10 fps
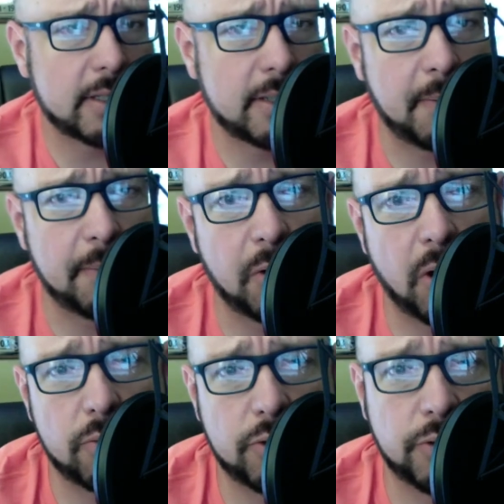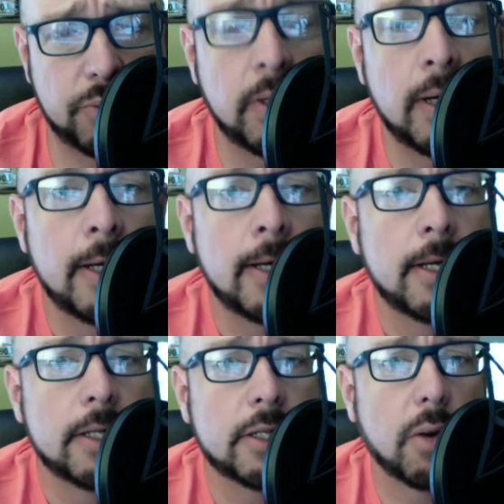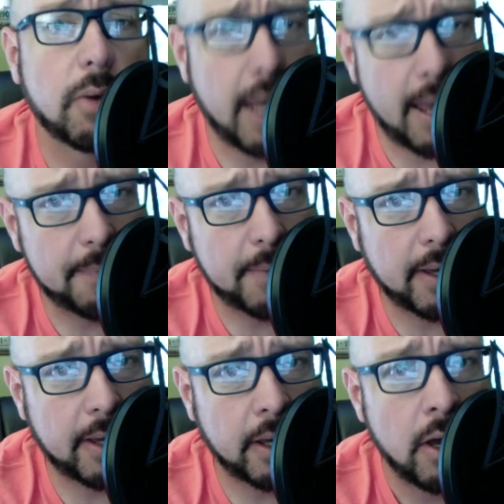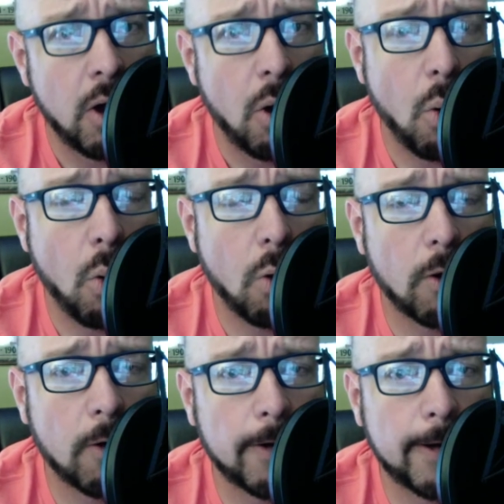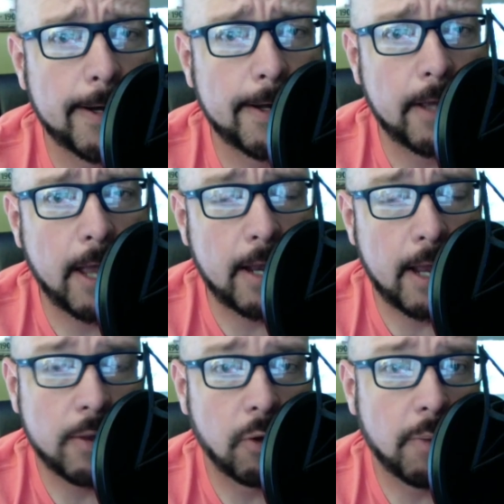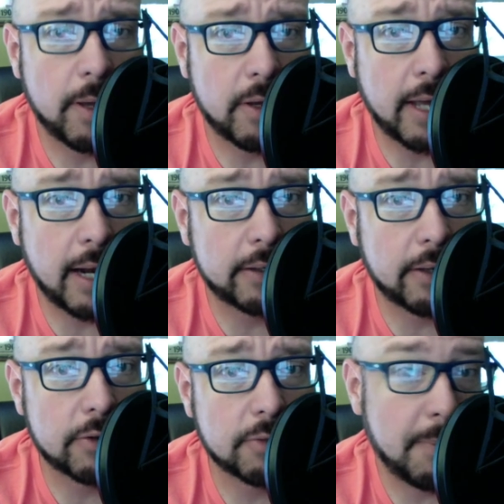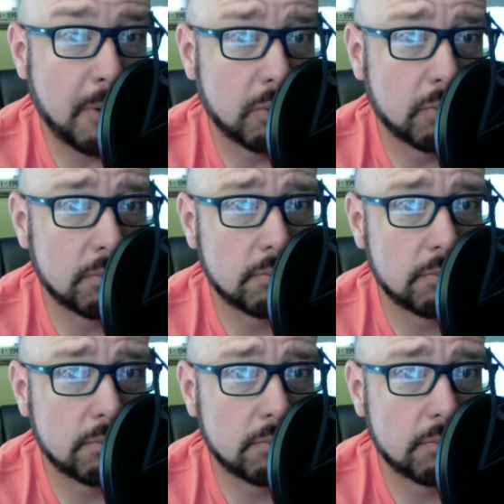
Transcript: that people go to go camping, and the only way you can get out there is by boat.